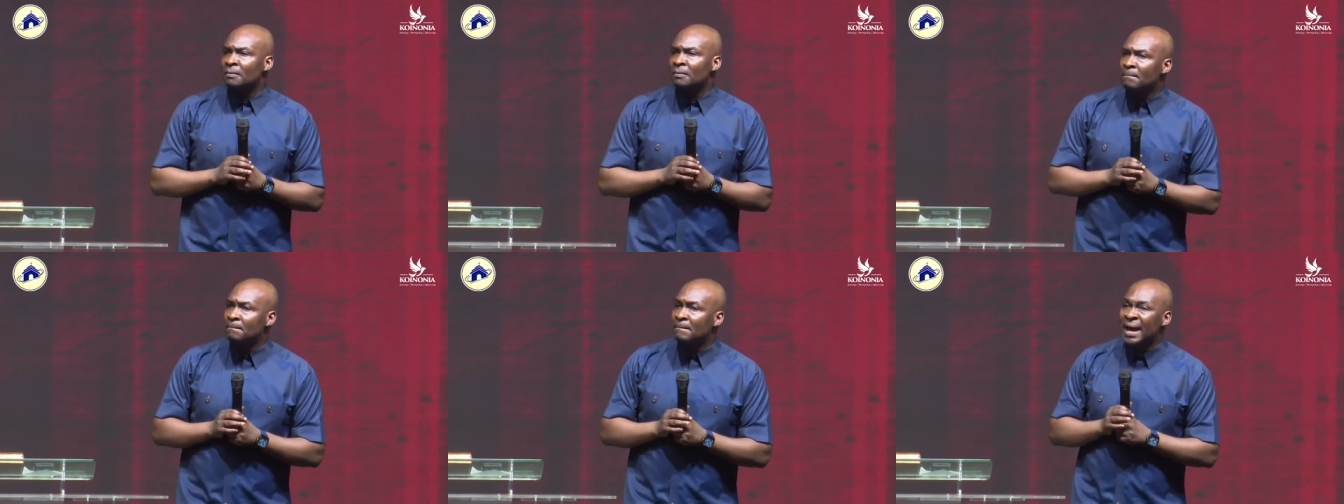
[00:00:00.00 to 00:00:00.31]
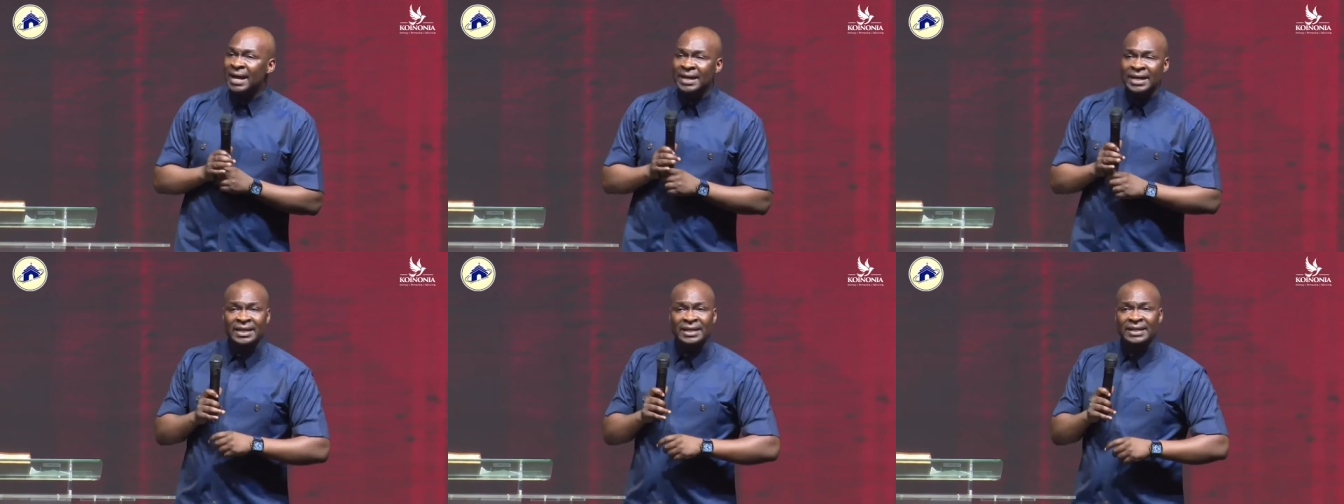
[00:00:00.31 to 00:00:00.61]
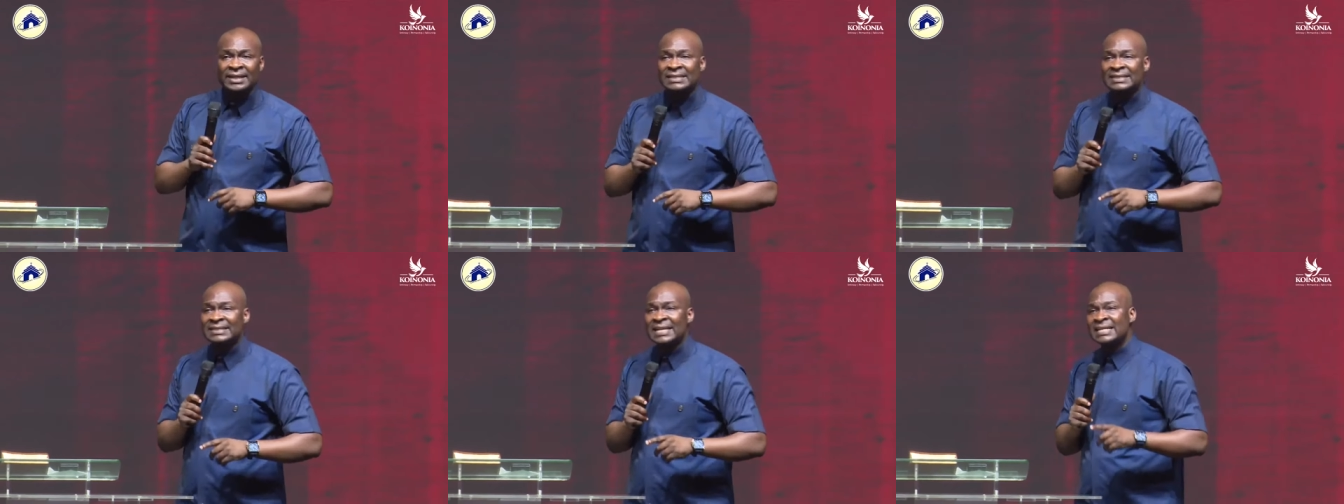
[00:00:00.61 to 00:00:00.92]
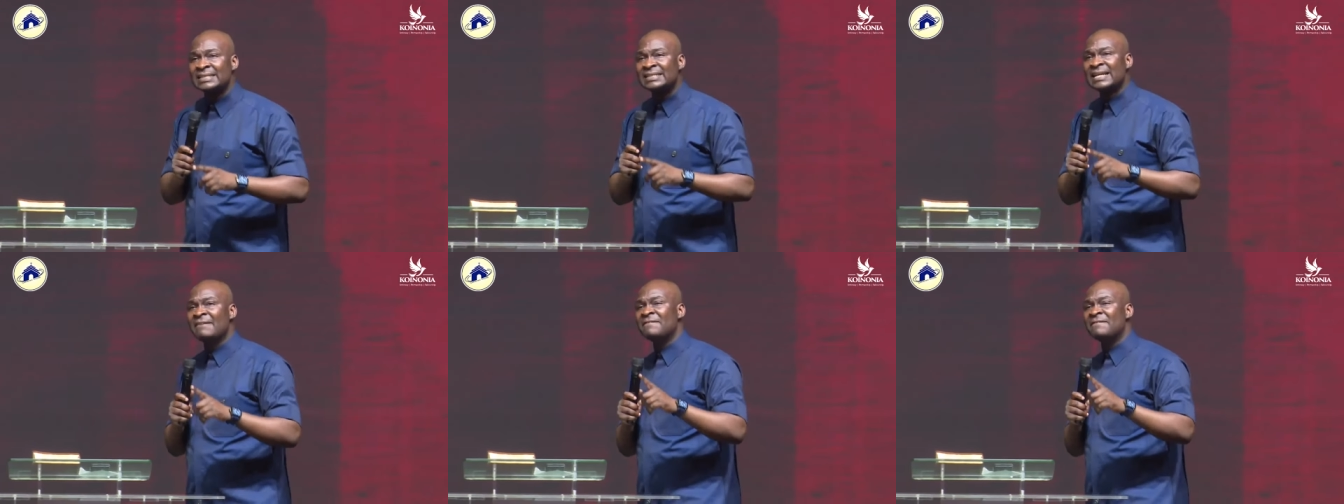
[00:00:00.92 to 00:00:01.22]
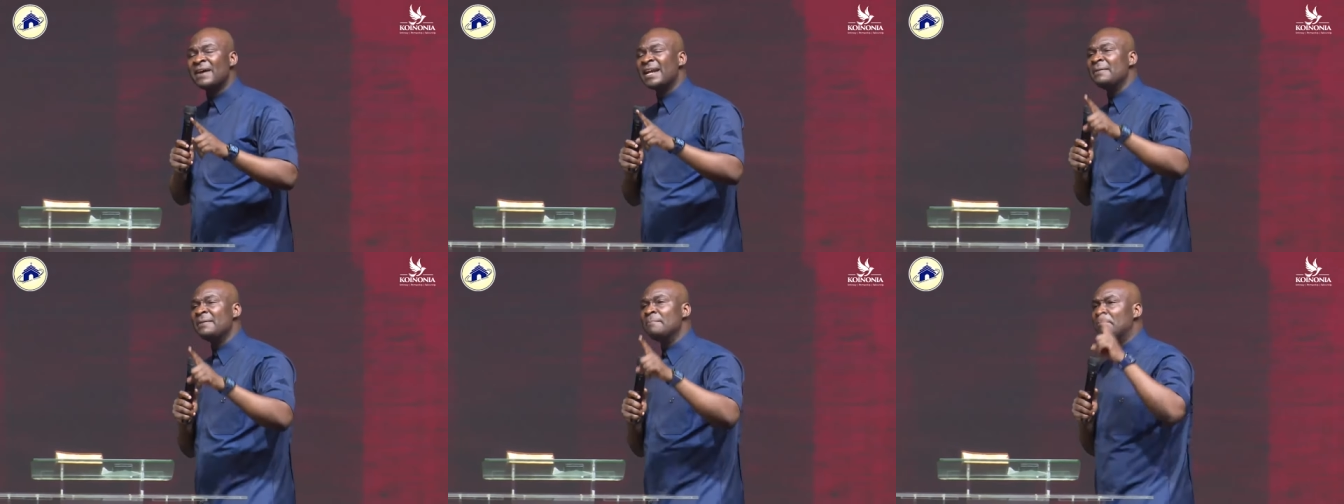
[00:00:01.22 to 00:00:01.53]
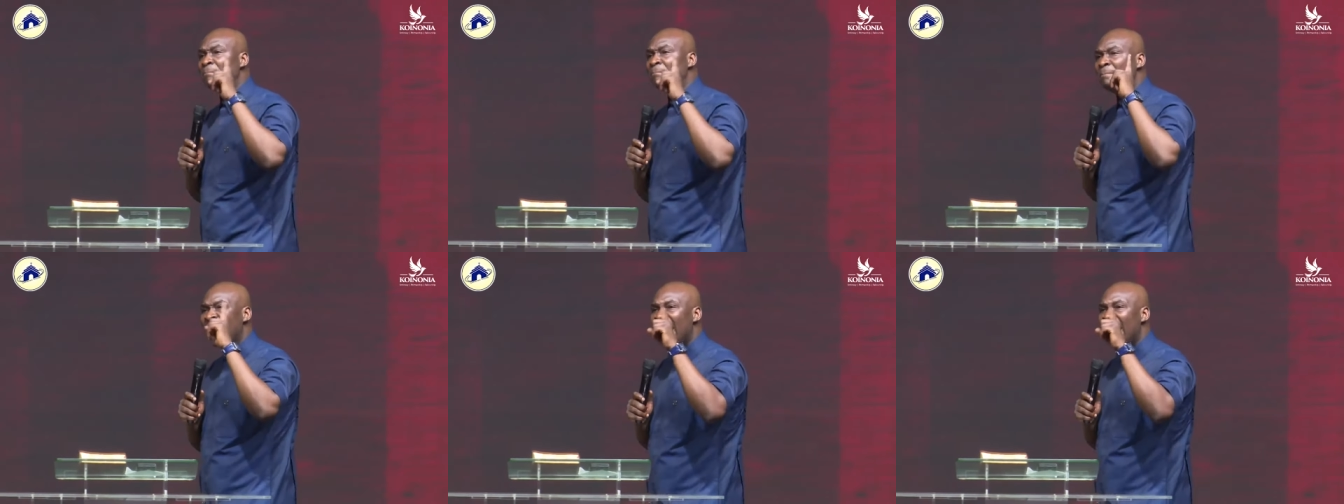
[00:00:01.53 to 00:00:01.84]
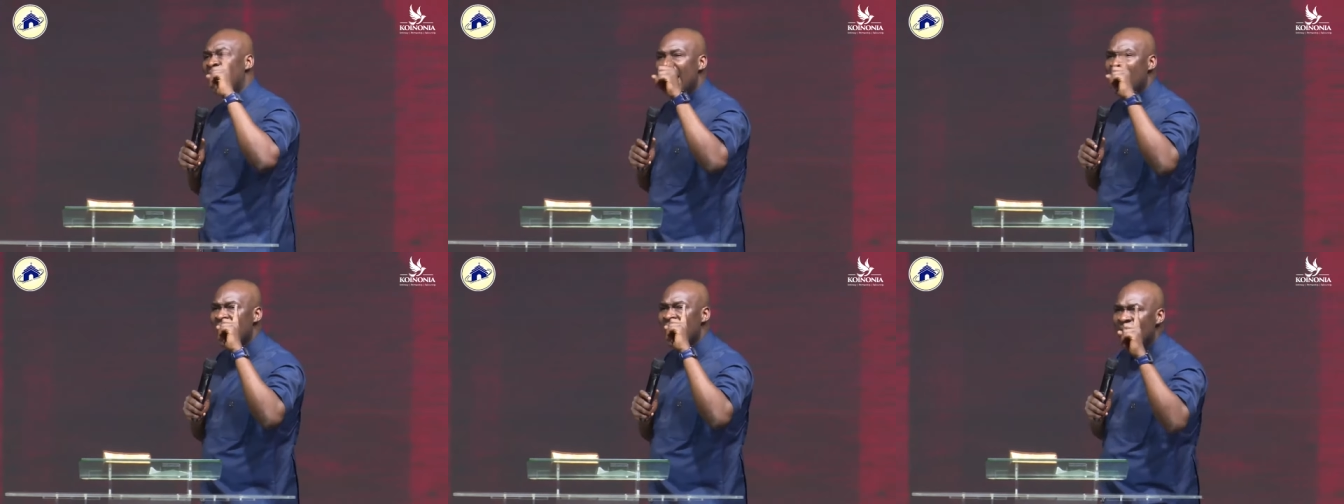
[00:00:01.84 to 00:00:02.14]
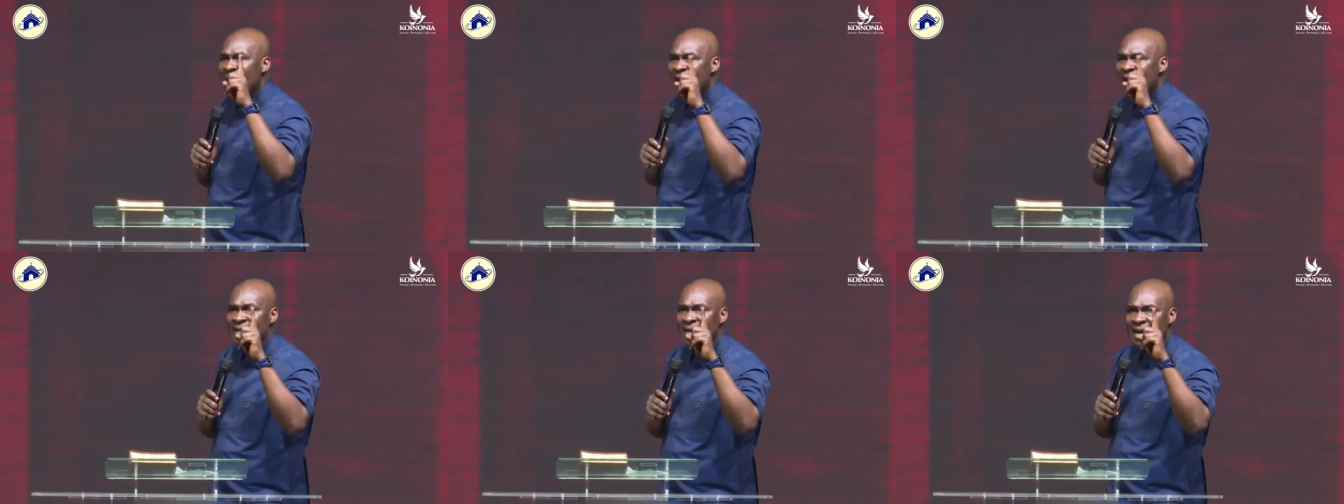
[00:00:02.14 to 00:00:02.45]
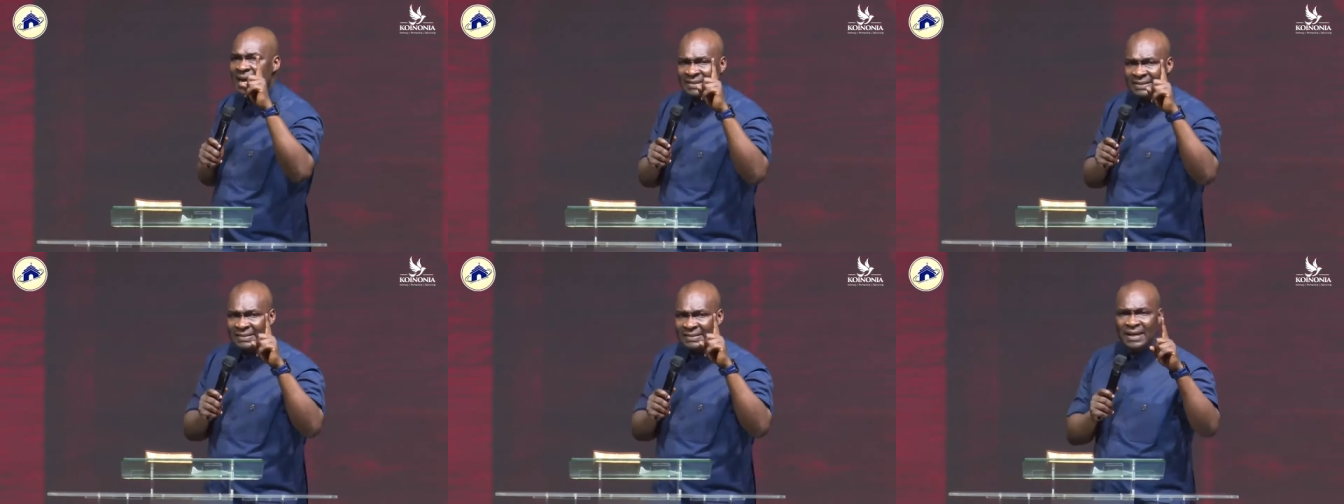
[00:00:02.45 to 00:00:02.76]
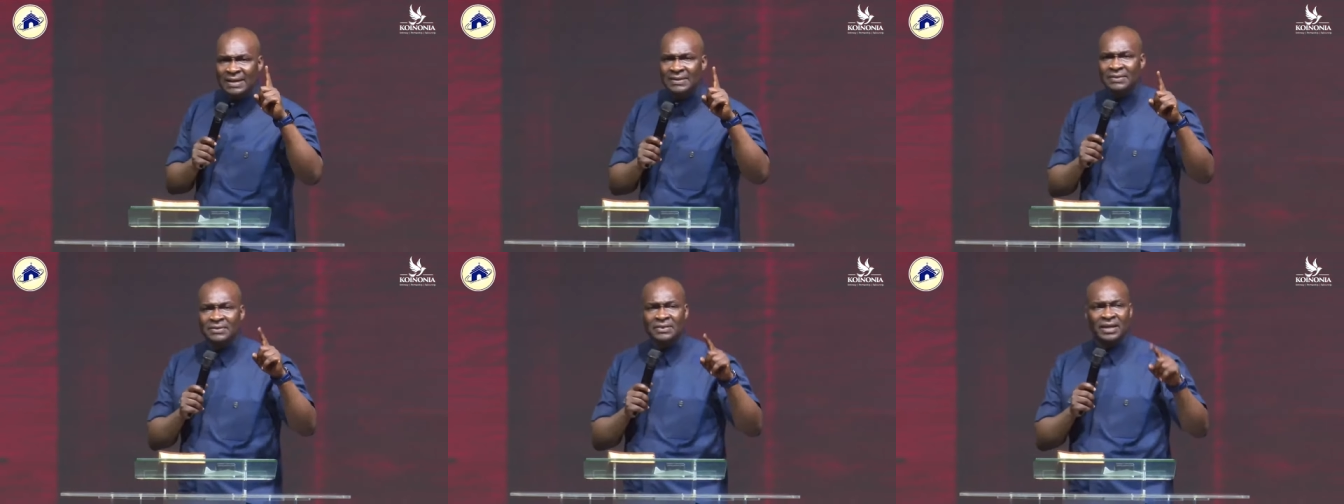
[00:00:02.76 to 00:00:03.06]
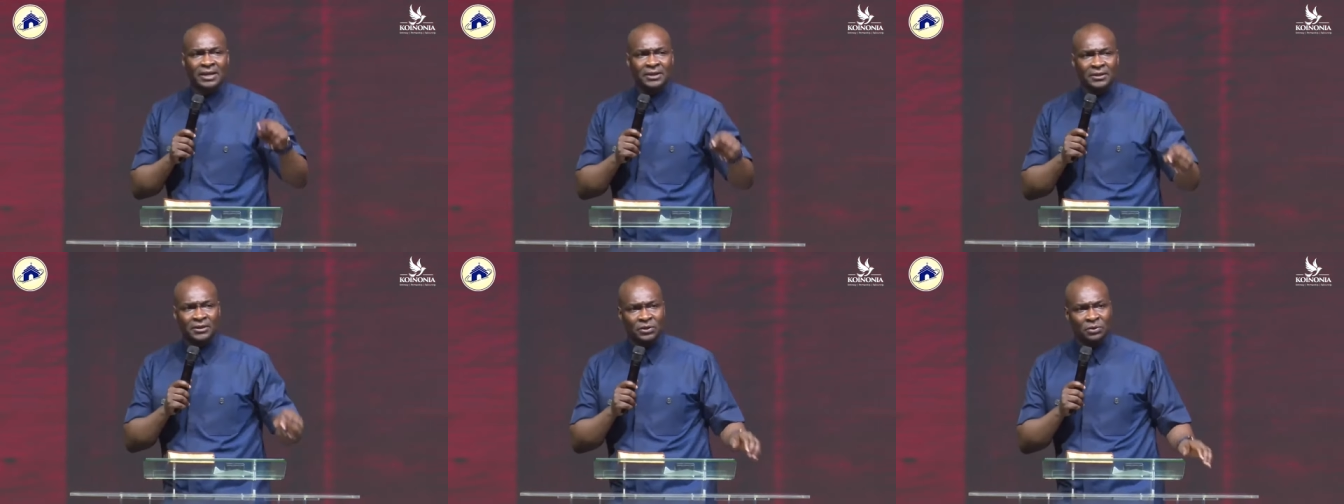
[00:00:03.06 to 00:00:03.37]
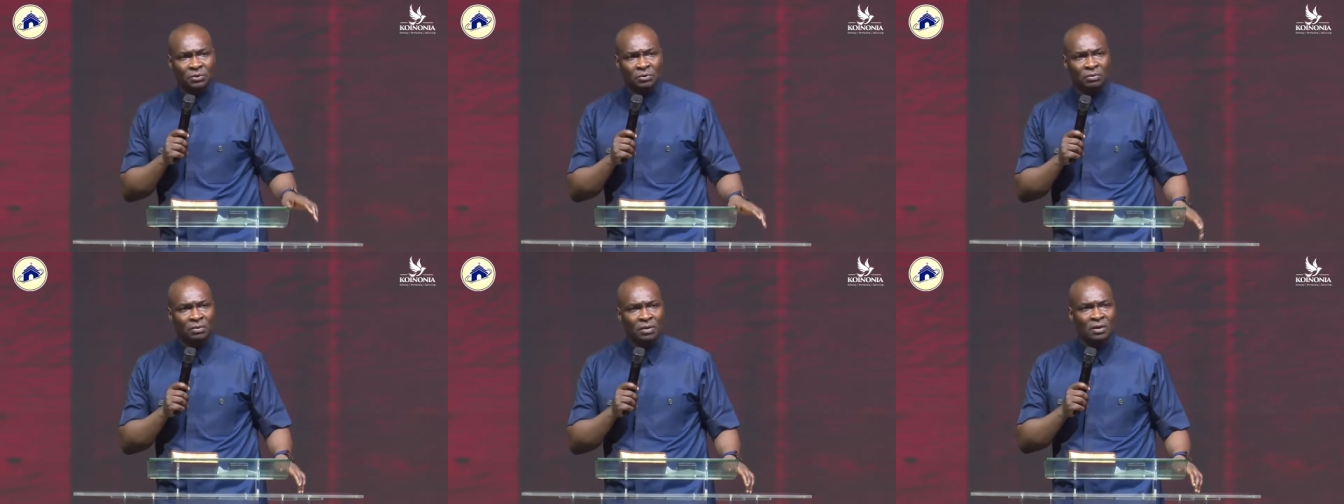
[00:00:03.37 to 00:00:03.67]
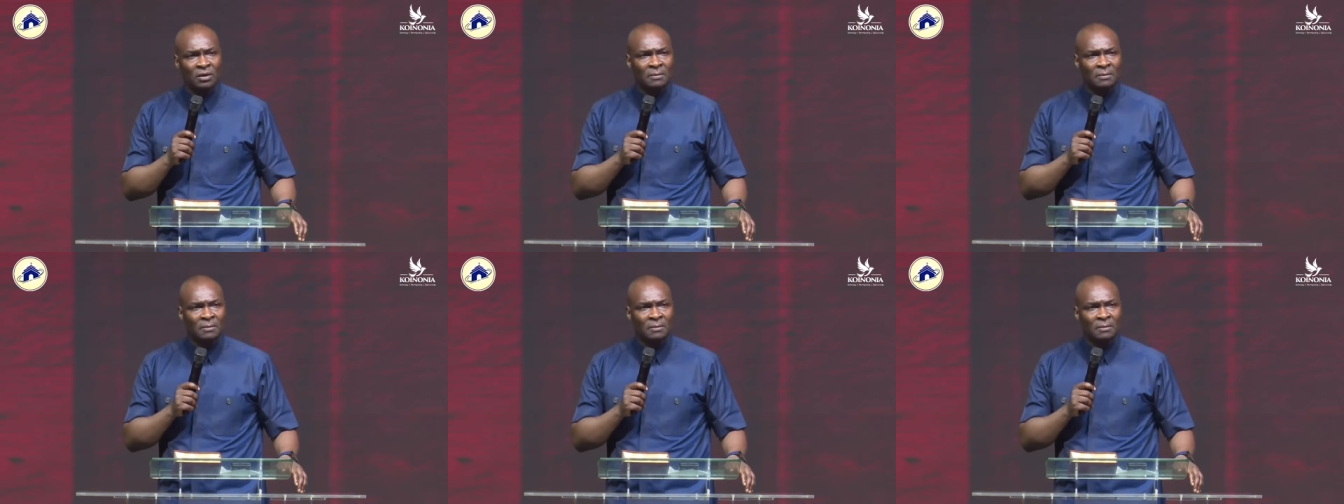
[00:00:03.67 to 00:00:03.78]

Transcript: Many Christians are very bad at saying thank you.